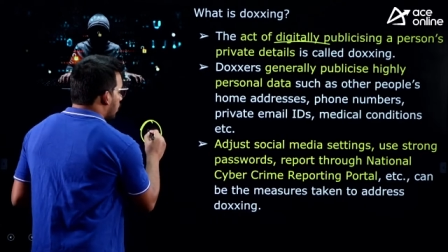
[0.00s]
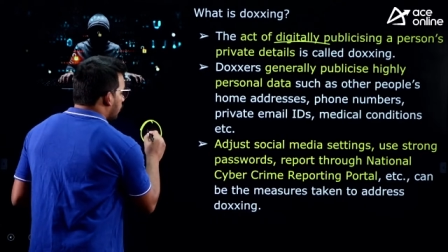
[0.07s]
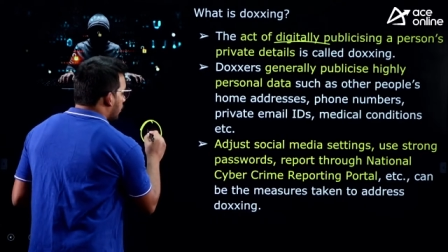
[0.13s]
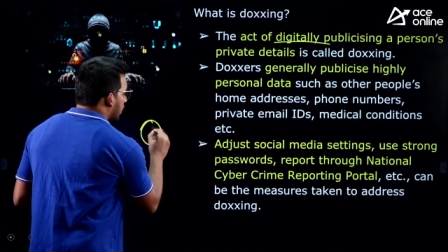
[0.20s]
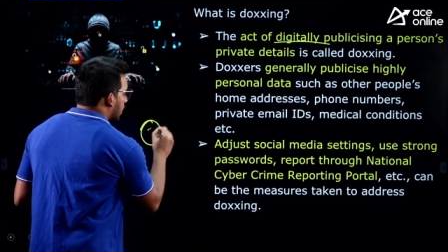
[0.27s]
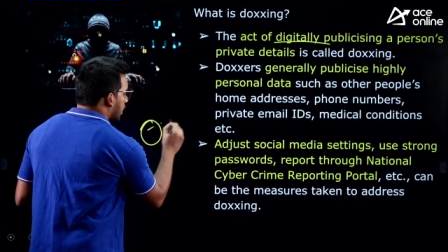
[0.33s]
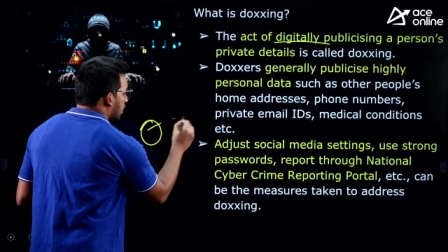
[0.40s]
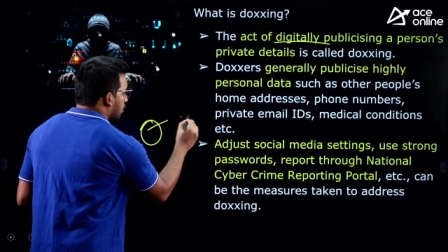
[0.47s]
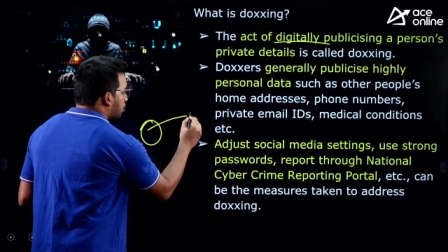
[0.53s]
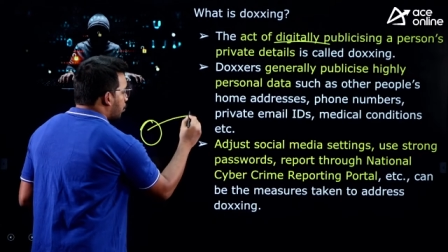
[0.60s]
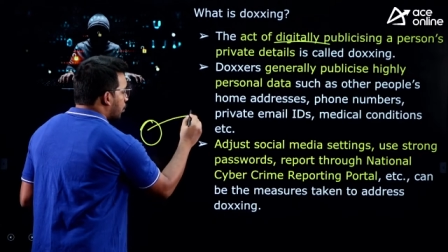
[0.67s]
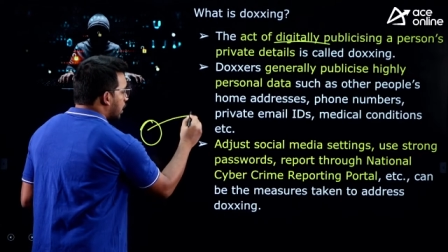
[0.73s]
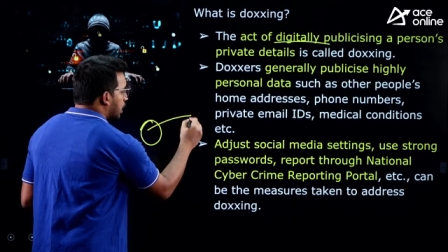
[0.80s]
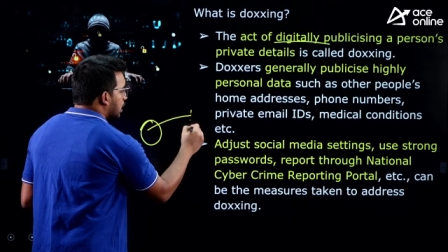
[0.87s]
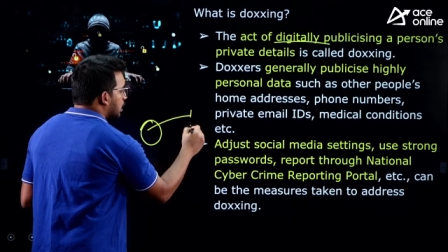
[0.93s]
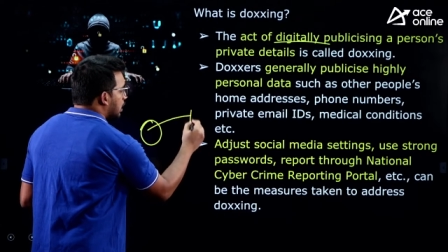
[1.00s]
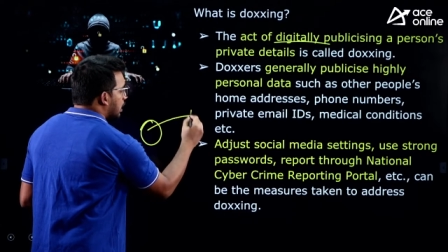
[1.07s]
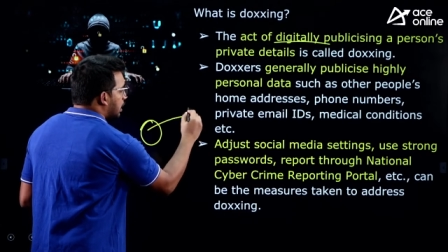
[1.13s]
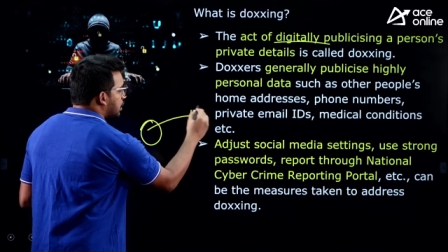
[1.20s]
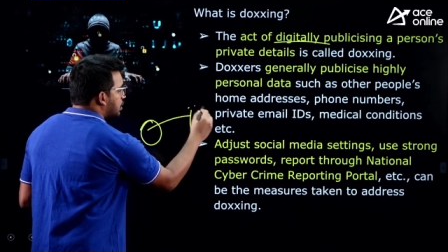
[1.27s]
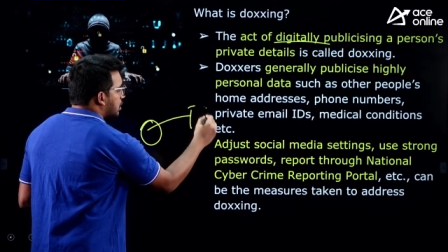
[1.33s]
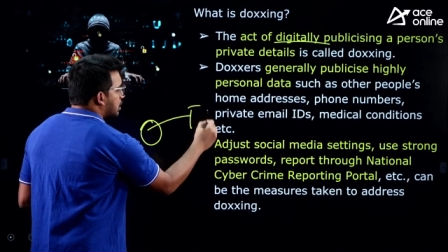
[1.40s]
were put it in the
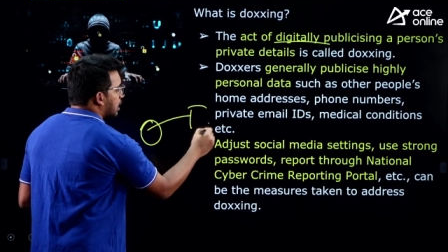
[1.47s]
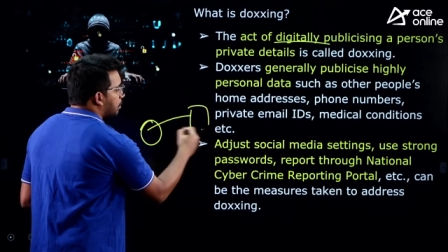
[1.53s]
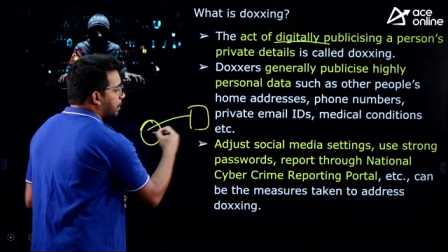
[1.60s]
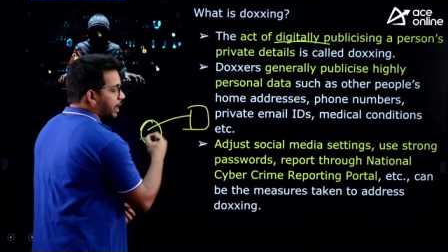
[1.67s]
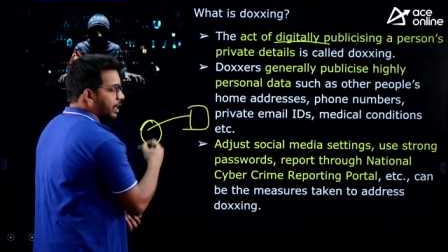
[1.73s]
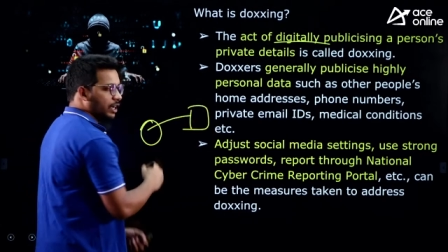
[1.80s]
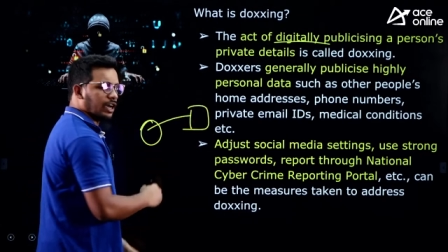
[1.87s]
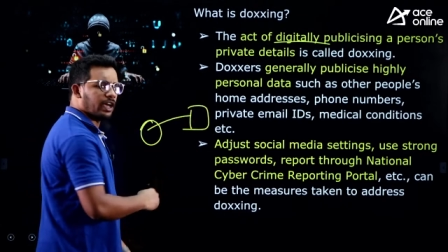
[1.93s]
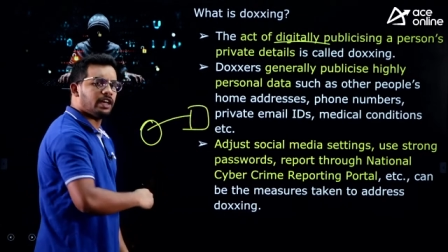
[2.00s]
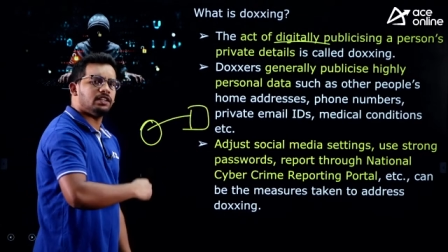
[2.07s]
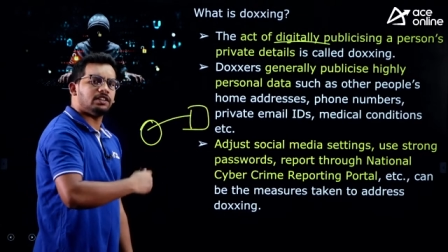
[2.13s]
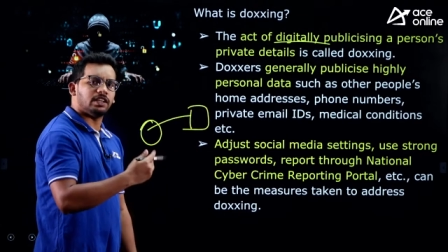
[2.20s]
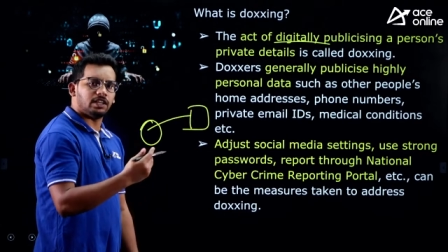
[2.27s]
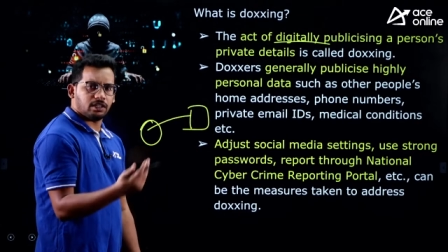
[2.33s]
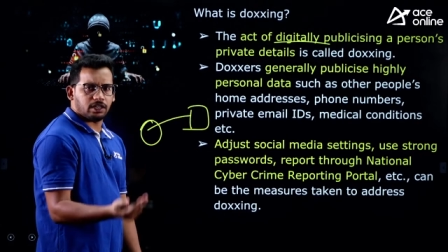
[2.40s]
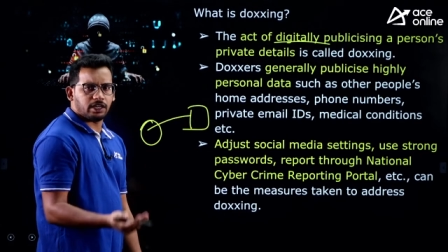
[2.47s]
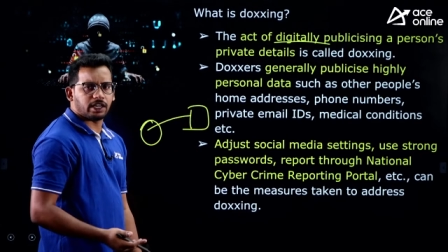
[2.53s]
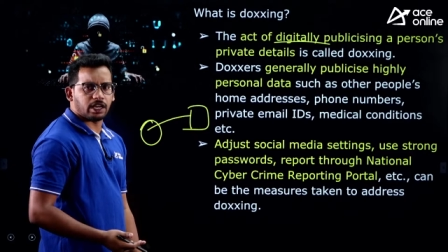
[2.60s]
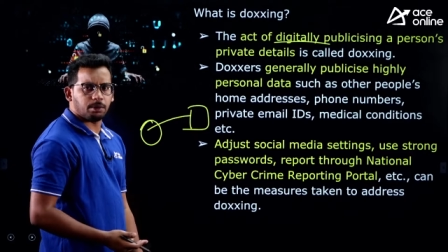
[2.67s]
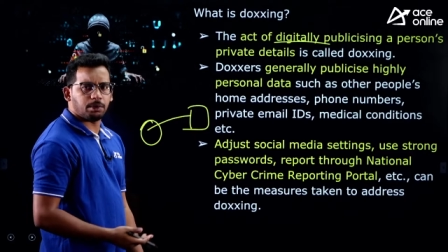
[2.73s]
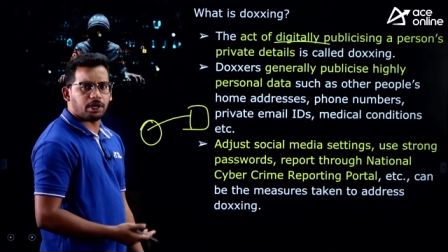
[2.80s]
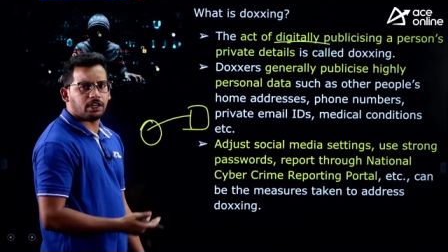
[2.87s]
digital media, anything, it
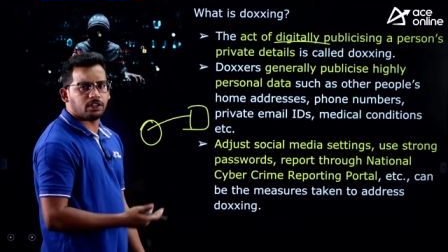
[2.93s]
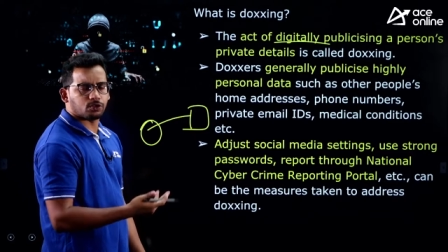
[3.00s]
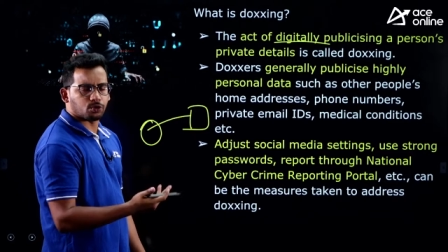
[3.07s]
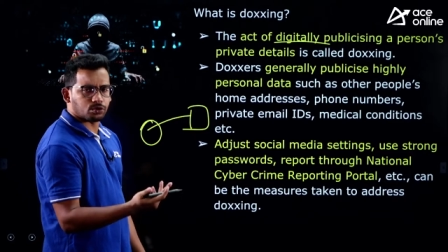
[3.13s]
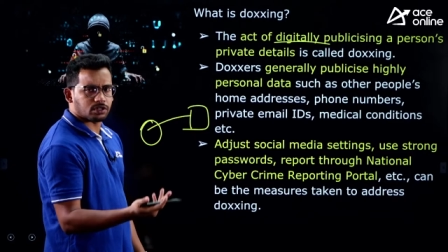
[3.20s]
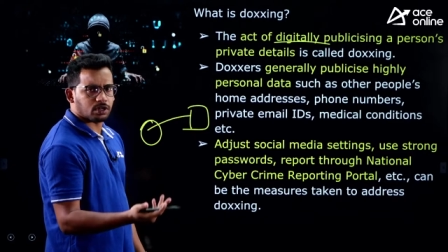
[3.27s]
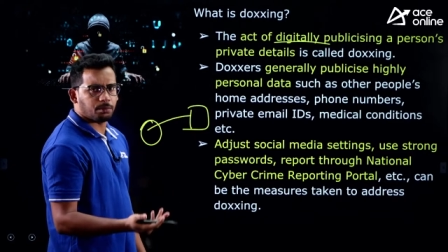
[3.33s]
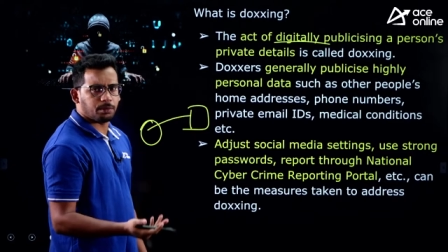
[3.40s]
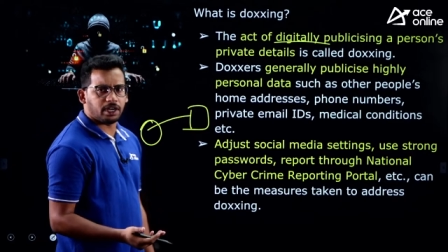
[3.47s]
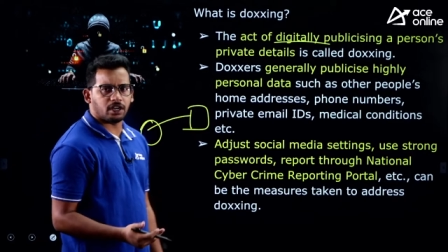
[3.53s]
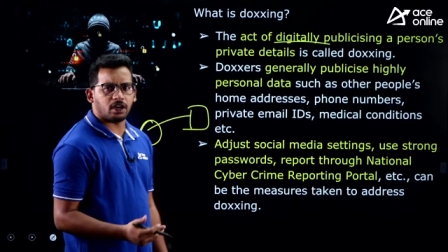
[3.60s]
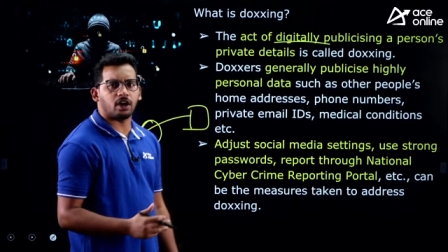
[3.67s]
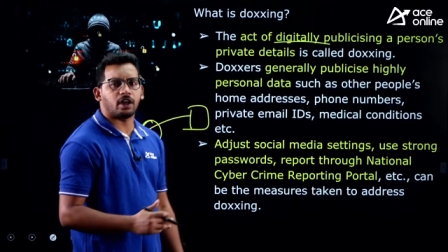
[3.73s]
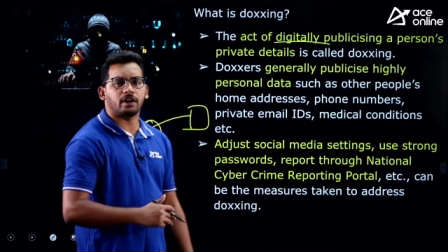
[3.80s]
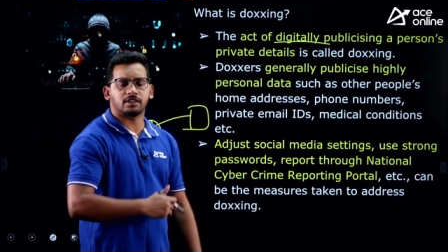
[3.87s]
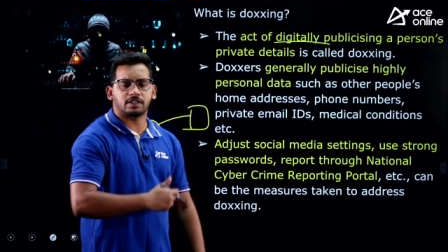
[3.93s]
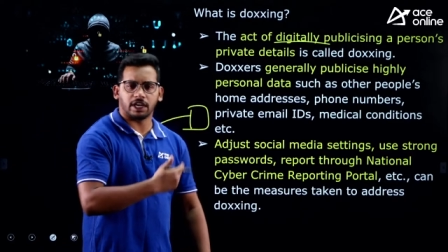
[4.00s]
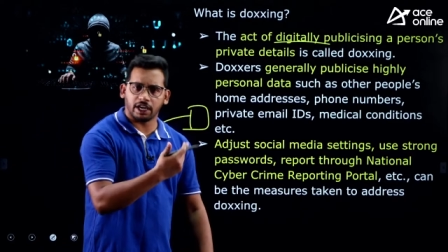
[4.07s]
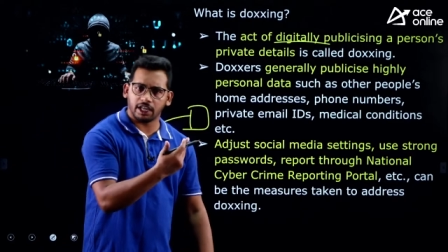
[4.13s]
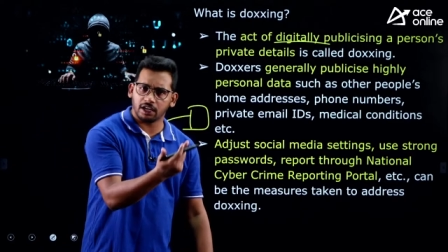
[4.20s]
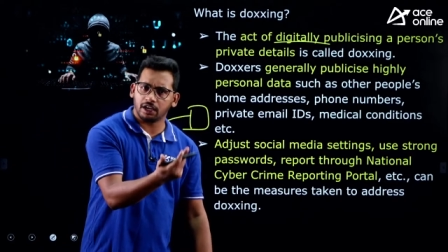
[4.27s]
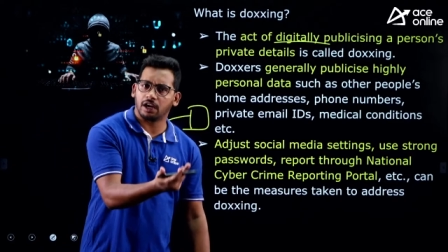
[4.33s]
can be any social media or
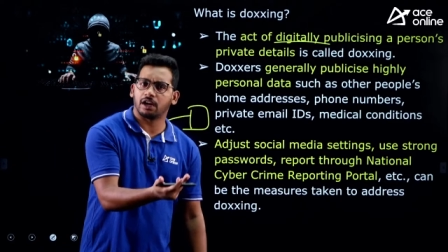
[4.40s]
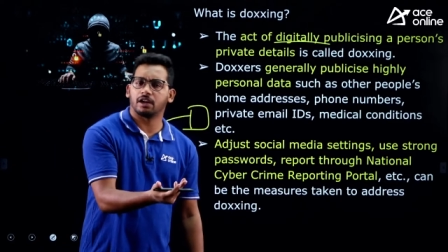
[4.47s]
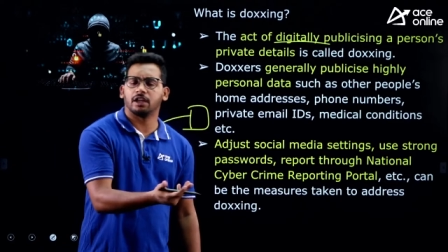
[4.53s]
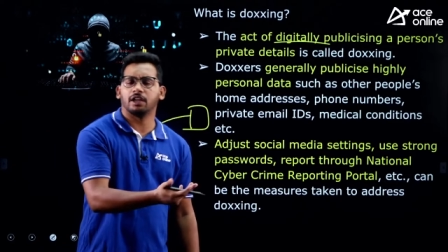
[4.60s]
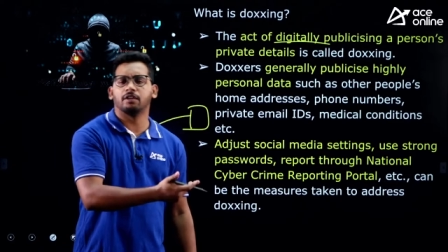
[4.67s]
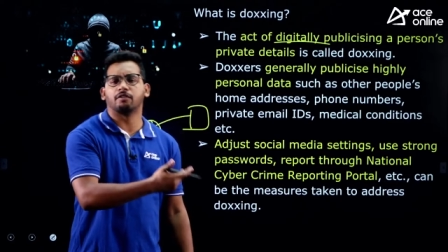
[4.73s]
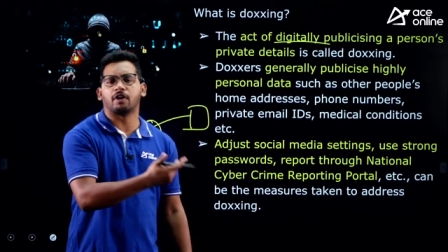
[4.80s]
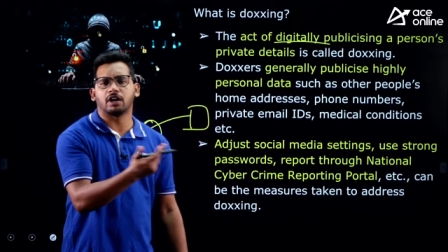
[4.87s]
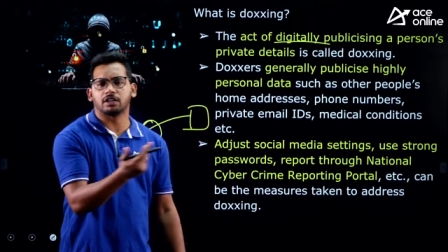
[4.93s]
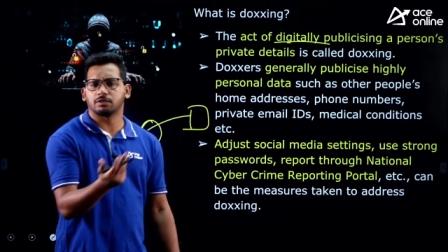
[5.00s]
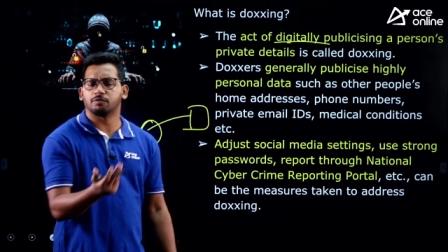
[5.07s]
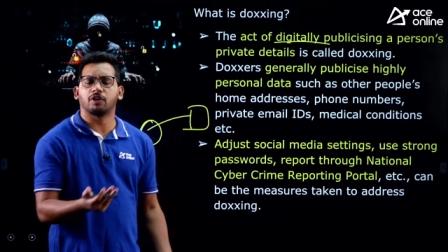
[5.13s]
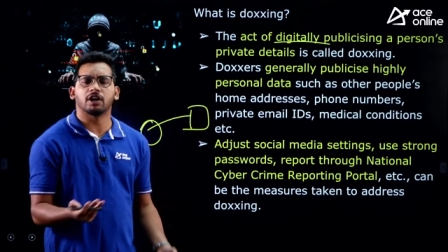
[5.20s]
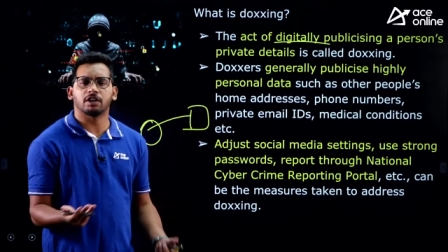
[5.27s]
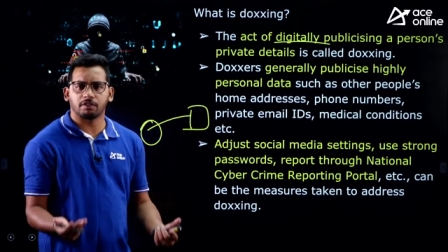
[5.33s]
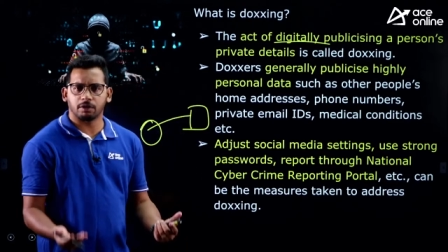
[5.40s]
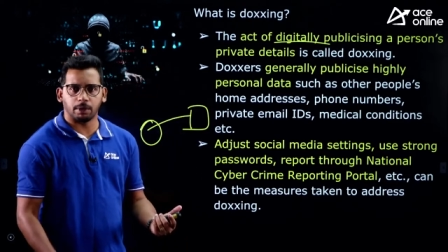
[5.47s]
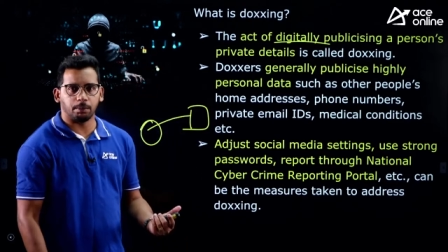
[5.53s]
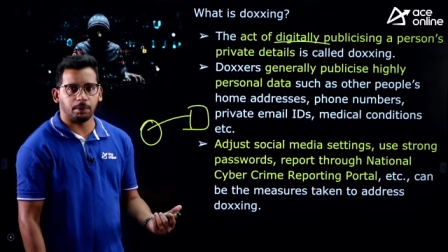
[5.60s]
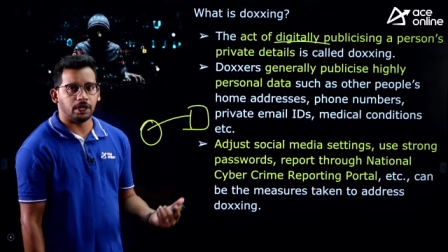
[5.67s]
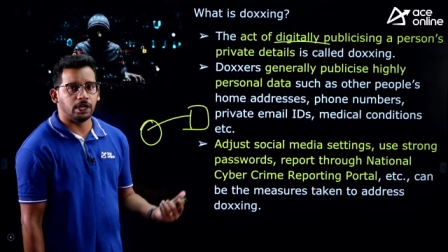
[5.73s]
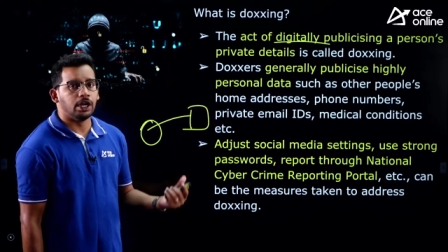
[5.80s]
sending her in WhatsApp, whatever
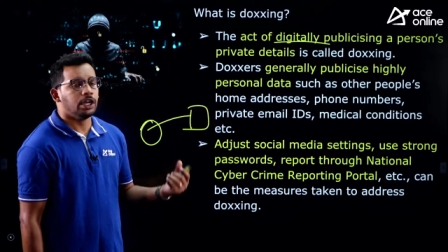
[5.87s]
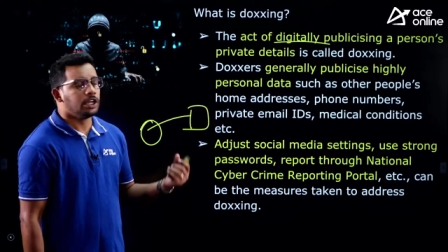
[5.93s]
may be.